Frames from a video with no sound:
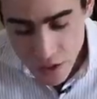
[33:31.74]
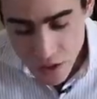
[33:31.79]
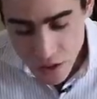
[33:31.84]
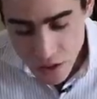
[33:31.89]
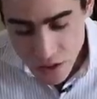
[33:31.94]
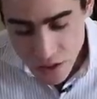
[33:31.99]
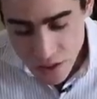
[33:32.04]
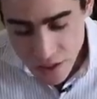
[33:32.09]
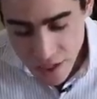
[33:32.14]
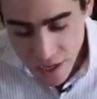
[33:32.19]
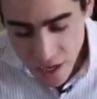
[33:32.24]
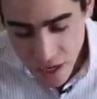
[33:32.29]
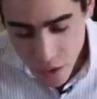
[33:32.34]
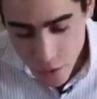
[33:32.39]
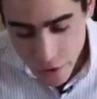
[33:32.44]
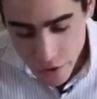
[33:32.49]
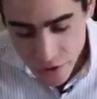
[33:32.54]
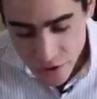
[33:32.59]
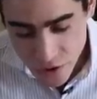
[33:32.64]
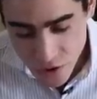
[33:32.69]
Justin
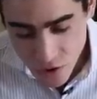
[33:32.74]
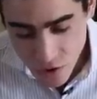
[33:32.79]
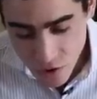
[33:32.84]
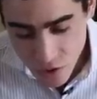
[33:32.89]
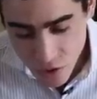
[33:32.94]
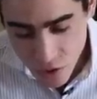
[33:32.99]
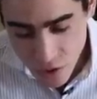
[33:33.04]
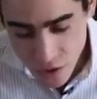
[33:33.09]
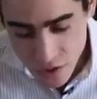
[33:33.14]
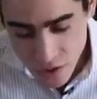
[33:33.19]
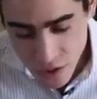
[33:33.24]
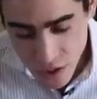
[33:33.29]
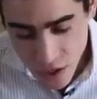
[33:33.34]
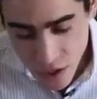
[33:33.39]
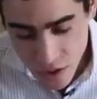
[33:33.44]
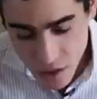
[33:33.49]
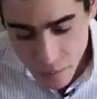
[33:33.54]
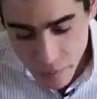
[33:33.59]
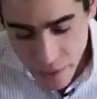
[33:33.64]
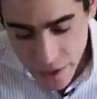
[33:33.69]
Towers, your thoughts
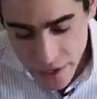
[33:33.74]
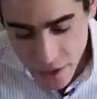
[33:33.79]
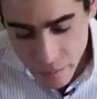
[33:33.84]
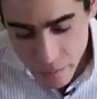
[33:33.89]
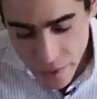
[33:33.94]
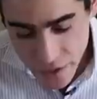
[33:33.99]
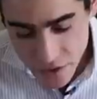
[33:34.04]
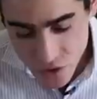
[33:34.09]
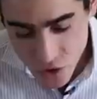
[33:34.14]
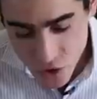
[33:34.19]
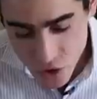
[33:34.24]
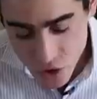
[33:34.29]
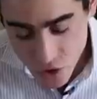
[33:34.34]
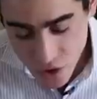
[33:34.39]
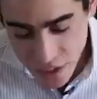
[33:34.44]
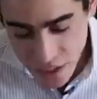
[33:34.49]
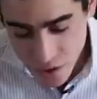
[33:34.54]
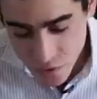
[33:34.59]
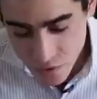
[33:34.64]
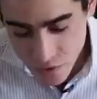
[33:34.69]
on the Mike Mentzer
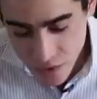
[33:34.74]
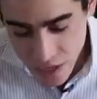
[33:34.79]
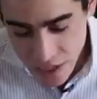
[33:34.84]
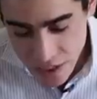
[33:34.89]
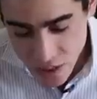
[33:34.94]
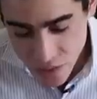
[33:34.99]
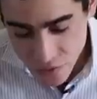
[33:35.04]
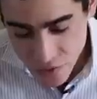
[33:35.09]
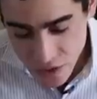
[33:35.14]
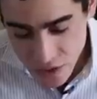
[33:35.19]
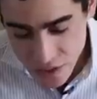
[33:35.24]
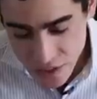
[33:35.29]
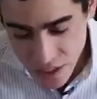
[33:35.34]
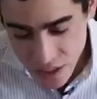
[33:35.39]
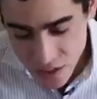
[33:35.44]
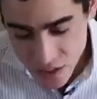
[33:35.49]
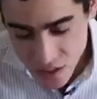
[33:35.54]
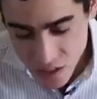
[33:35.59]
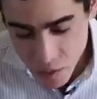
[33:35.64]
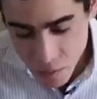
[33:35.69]
training philosophy
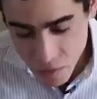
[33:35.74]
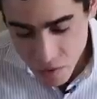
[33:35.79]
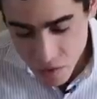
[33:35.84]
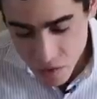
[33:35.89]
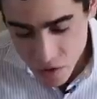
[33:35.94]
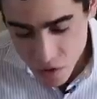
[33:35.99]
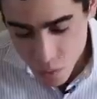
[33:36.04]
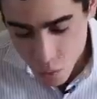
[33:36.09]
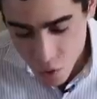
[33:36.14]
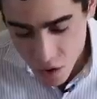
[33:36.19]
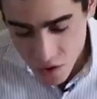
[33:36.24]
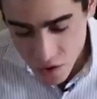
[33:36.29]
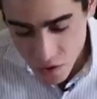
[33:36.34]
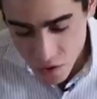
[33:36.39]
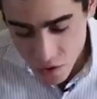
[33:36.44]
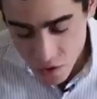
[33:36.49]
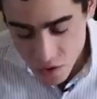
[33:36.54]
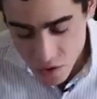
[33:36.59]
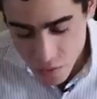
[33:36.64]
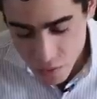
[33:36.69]
sounds similar to what
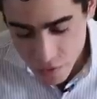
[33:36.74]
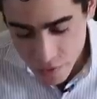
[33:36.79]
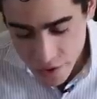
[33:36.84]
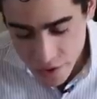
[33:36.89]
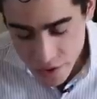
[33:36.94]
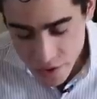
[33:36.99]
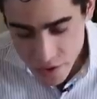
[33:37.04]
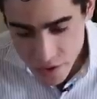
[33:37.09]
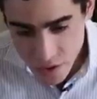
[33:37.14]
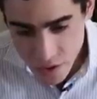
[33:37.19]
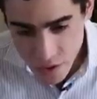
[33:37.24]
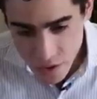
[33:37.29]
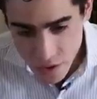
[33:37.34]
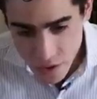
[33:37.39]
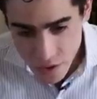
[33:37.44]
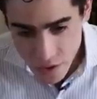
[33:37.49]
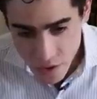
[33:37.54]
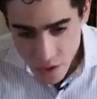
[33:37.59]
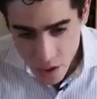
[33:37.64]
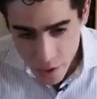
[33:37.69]
you used to preach.
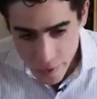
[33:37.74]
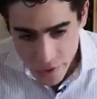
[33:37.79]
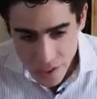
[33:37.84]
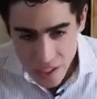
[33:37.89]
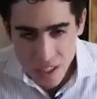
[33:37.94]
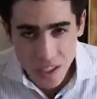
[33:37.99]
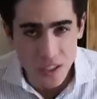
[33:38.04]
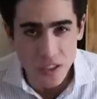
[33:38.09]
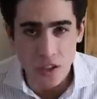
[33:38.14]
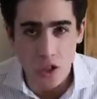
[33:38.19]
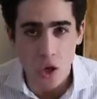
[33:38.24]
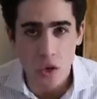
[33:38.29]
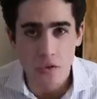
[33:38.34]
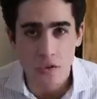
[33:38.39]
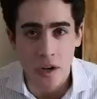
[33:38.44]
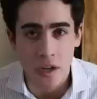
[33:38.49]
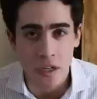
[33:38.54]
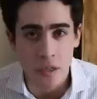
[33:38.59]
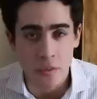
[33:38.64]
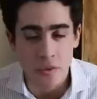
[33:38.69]
I mean, he does low
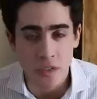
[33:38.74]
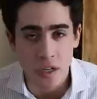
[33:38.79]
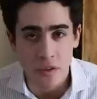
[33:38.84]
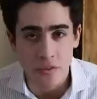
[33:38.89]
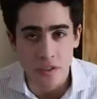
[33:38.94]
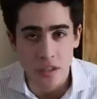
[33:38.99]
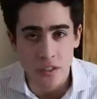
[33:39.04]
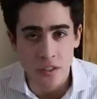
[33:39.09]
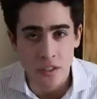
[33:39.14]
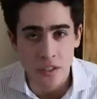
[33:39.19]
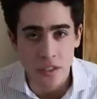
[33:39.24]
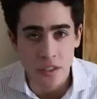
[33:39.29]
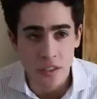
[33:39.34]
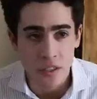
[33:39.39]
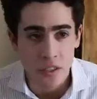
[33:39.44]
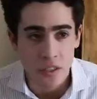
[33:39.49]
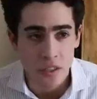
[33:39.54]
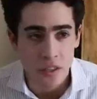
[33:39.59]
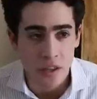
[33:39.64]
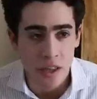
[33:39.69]
volume stuff, doesn't he?
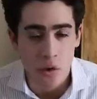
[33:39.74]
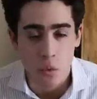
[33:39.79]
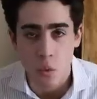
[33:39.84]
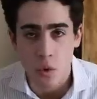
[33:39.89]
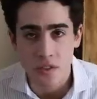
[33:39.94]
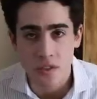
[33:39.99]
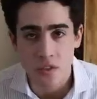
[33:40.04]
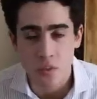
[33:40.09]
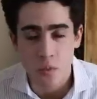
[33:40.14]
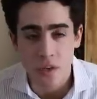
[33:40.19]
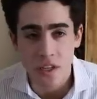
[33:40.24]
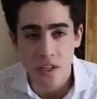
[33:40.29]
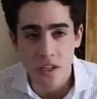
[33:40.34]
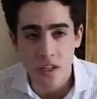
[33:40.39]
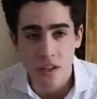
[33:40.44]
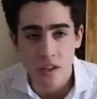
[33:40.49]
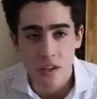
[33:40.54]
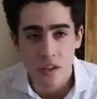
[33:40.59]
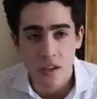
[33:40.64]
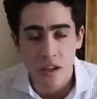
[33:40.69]
Like once a
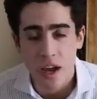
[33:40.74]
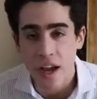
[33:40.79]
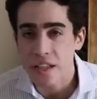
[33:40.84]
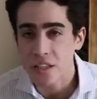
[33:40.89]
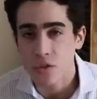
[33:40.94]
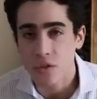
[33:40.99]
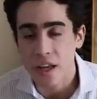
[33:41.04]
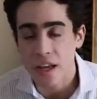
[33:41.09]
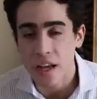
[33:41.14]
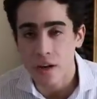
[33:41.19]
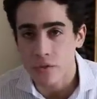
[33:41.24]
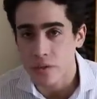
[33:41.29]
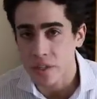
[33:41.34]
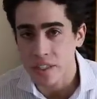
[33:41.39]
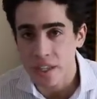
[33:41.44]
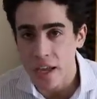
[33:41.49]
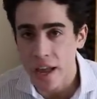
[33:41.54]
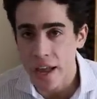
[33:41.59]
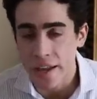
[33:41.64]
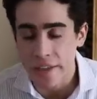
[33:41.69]
week. I do that
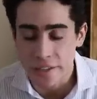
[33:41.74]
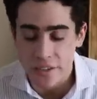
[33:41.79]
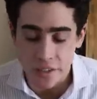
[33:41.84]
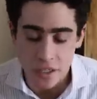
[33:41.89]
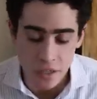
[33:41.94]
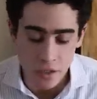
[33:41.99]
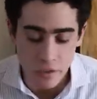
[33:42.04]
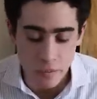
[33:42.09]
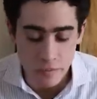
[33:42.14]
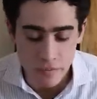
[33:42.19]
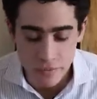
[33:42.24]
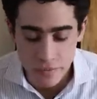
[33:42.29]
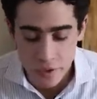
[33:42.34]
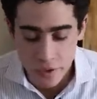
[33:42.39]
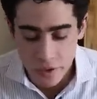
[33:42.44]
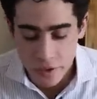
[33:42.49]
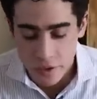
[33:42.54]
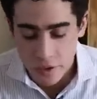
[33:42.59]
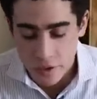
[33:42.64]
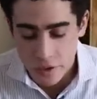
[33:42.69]
every day, so
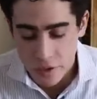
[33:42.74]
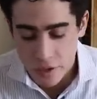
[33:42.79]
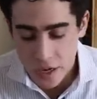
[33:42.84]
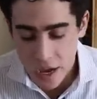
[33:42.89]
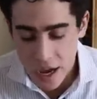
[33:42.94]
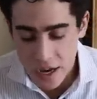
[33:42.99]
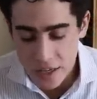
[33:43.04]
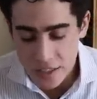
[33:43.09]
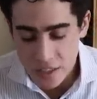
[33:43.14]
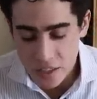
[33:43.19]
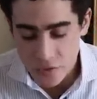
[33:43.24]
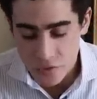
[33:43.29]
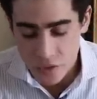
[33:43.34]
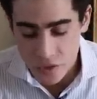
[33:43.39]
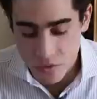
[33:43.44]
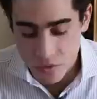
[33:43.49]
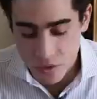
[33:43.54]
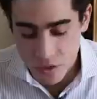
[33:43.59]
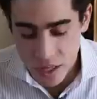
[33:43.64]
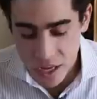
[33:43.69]
kind of
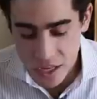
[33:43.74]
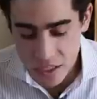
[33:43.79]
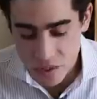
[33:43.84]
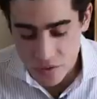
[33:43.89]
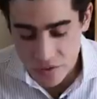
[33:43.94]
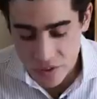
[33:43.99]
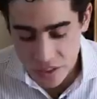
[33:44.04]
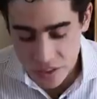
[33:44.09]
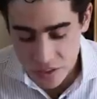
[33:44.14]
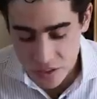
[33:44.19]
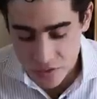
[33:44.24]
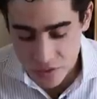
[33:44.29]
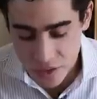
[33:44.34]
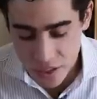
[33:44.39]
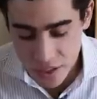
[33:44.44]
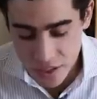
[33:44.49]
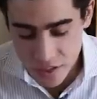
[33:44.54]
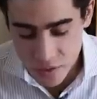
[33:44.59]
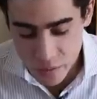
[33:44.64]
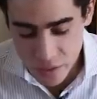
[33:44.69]
different philosophies if
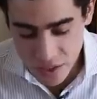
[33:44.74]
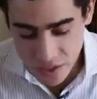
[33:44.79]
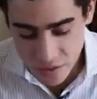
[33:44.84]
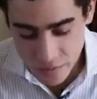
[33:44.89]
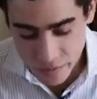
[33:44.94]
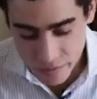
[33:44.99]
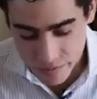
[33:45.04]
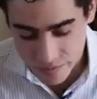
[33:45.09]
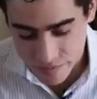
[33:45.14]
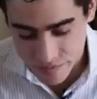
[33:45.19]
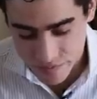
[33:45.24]
you ask me.